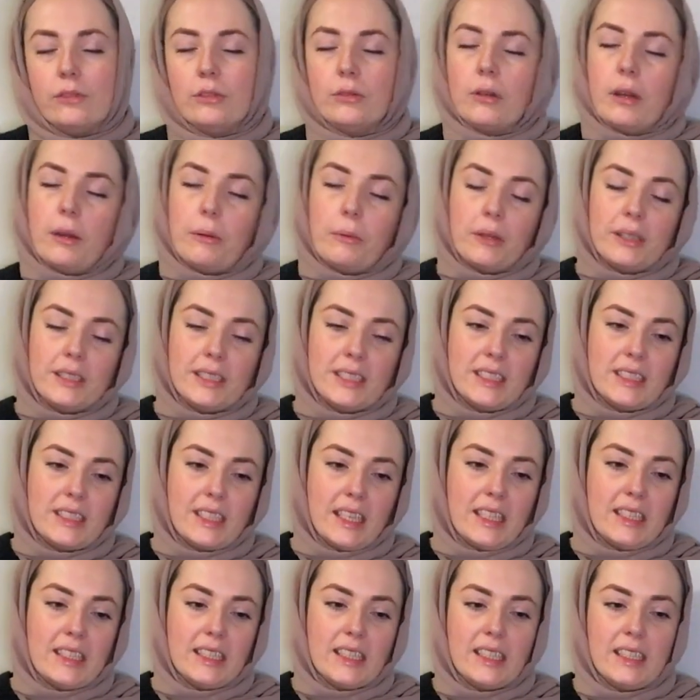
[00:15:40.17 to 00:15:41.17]
Do I want to
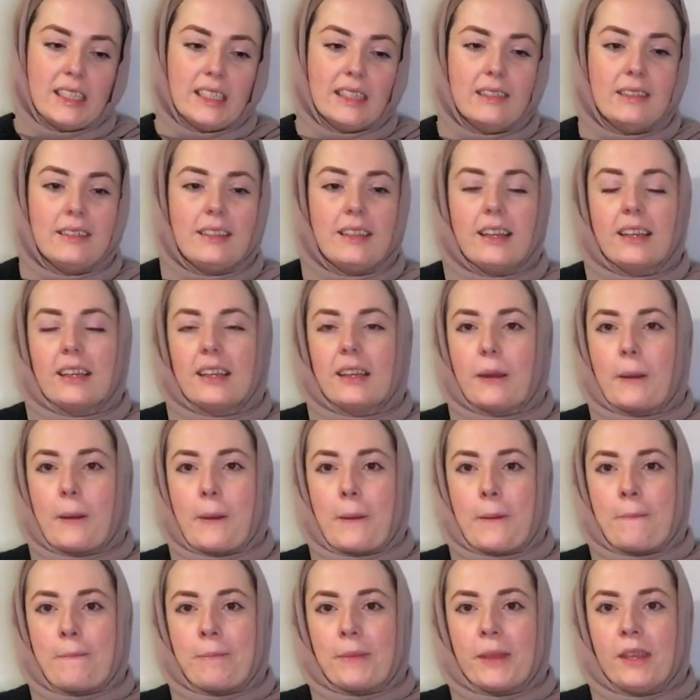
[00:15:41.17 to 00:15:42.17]
stay here? Like,
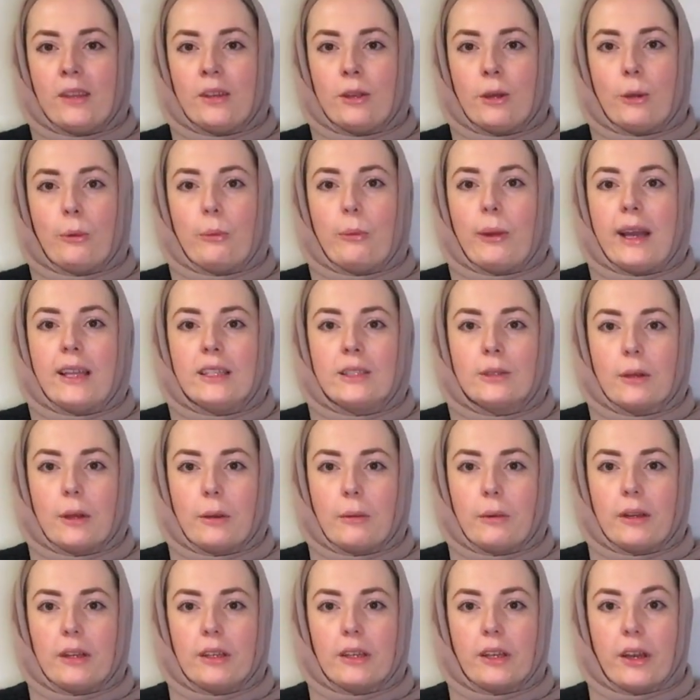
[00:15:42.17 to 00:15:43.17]
you know, where do I
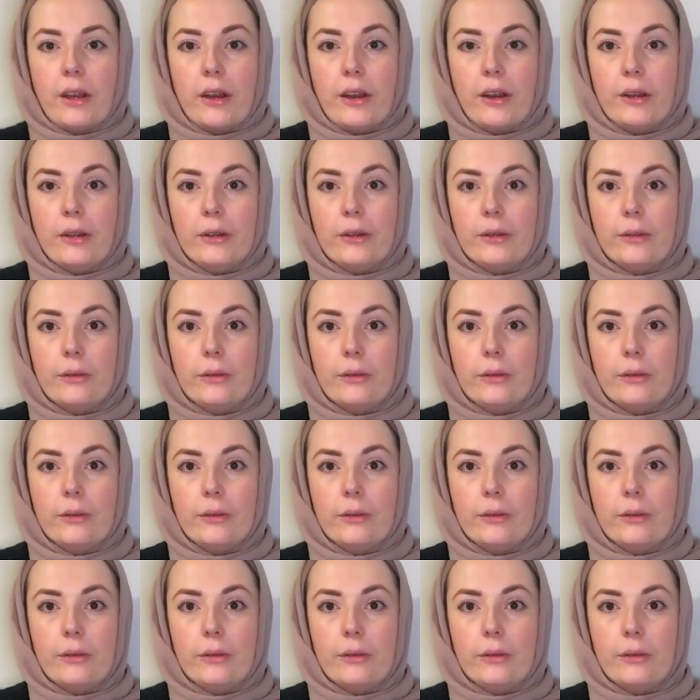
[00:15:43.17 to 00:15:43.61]
want to go?